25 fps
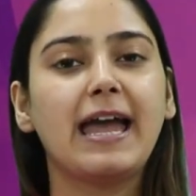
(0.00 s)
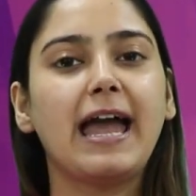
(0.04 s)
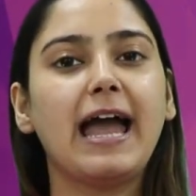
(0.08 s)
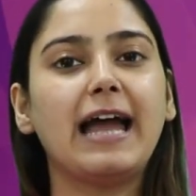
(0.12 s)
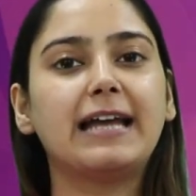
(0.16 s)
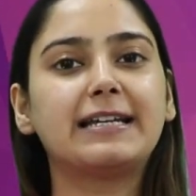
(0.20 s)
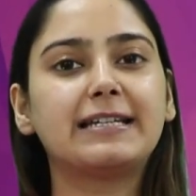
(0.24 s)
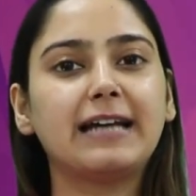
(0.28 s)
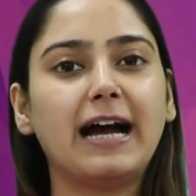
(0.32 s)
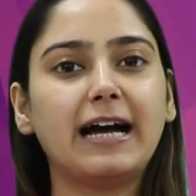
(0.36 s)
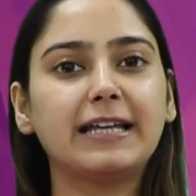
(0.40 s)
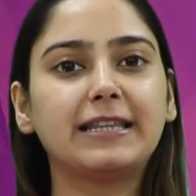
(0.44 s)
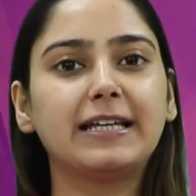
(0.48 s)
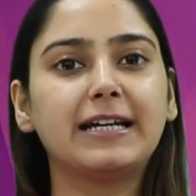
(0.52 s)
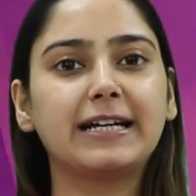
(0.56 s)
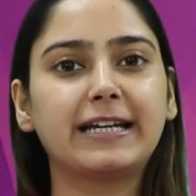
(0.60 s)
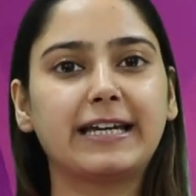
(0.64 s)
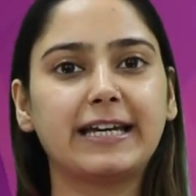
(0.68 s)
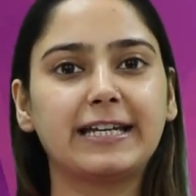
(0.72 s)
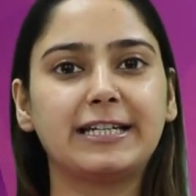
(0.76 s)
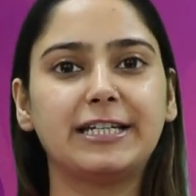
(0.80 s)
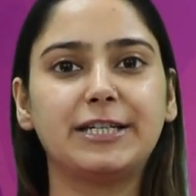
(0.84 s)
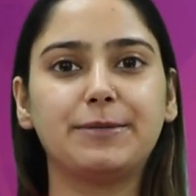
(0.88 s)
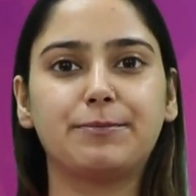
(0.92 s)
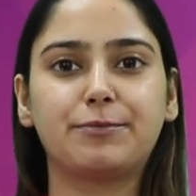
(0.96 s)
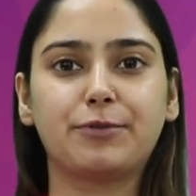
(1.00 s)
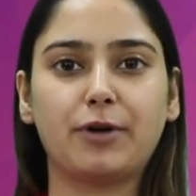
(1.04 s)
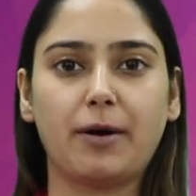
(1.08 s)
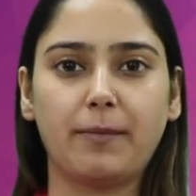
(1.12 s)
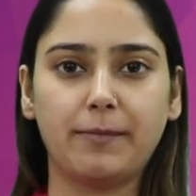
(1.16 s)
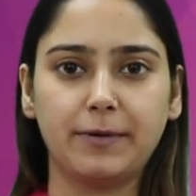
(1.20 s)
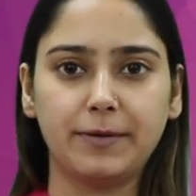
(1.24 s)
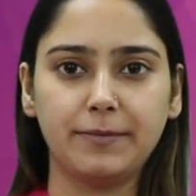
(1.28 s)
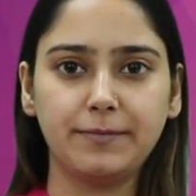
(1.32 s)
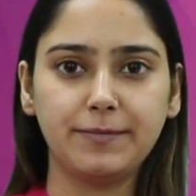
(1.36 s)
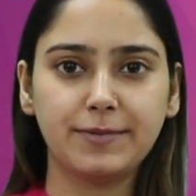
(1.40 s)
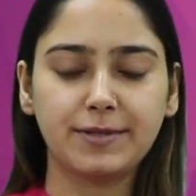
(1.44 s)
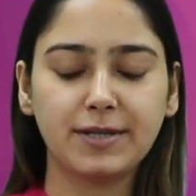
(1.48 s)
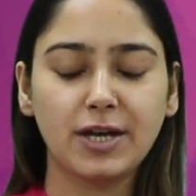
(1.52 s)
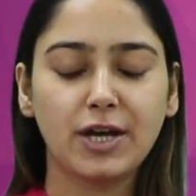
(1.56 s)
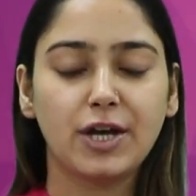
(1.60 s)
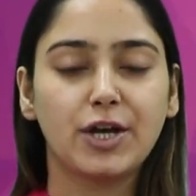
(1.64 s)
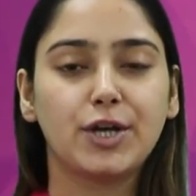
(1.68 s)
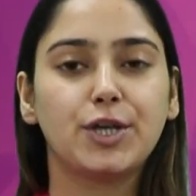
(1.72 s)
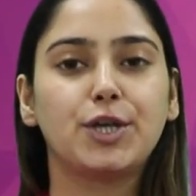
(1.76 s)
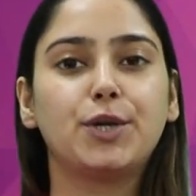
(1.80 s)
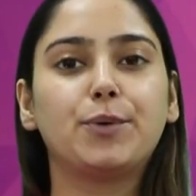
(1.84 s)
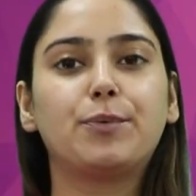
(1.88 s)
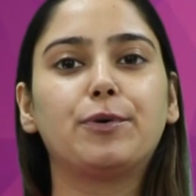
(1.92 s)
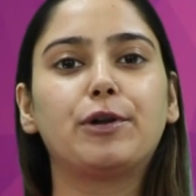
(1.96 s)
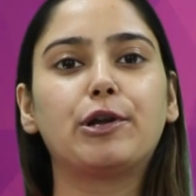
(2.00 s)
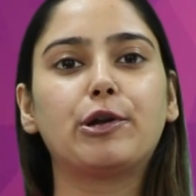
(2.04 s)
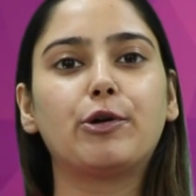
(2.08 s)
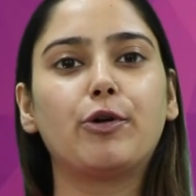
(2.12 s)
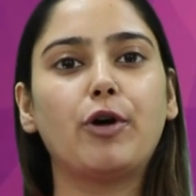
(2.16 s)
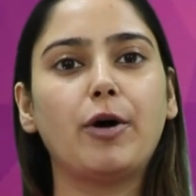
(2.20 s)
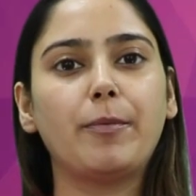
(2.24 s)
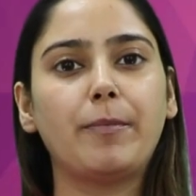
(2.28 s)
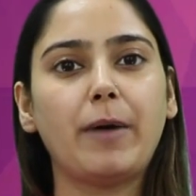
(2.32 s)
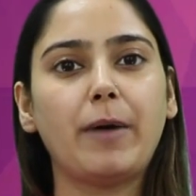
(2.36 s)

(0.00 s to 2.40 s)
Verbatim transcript: and other kidney problems. You will know